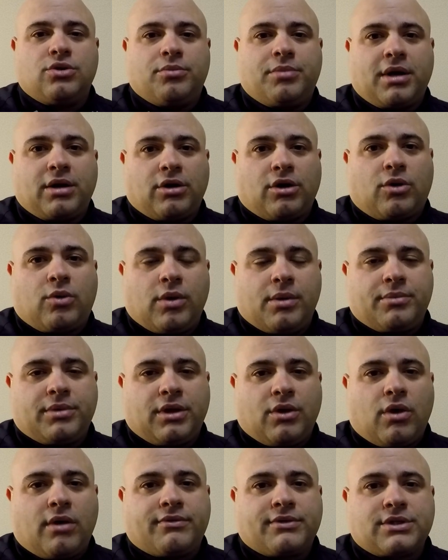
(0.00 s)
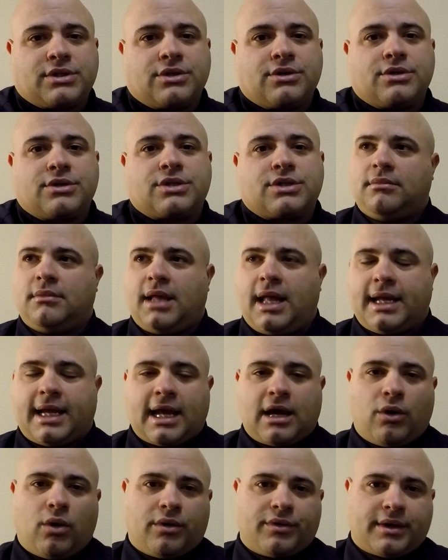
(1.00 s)
better equip the officers and
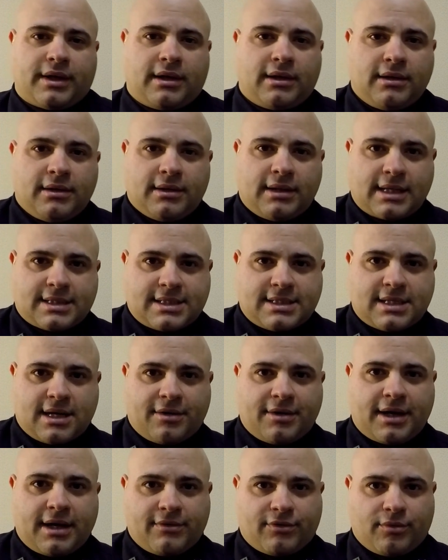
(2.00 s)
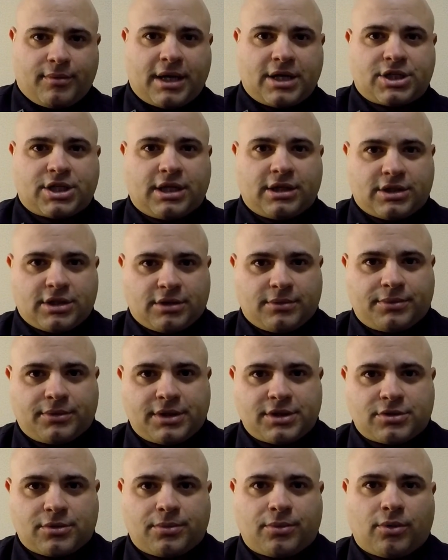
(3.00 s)
get all the necessary information into the
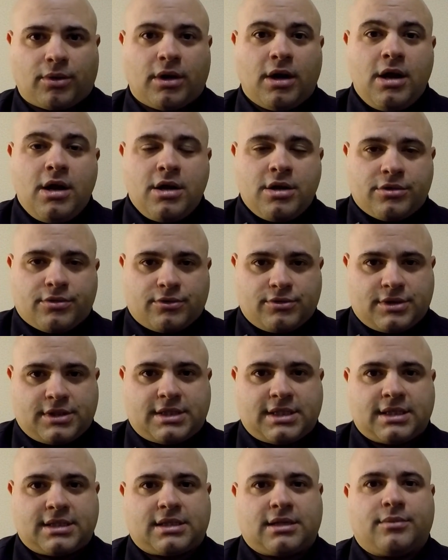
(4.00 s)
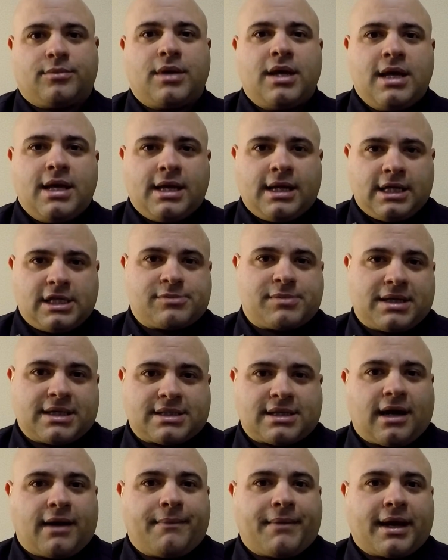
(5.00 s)
police report through the system, he's been
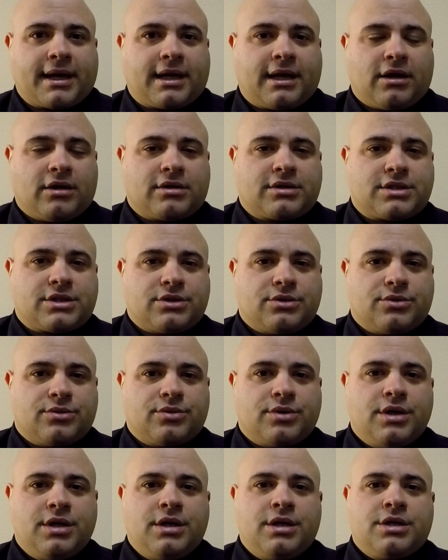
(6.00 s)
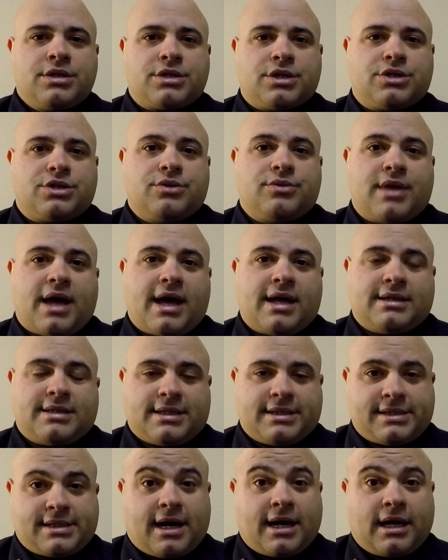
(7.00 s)
assigned back here to do that and
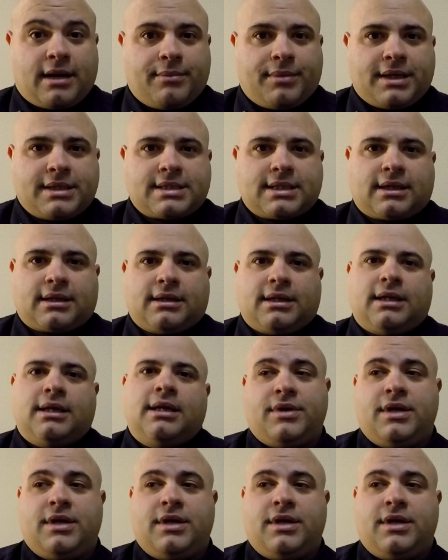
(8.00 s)
design it, basically.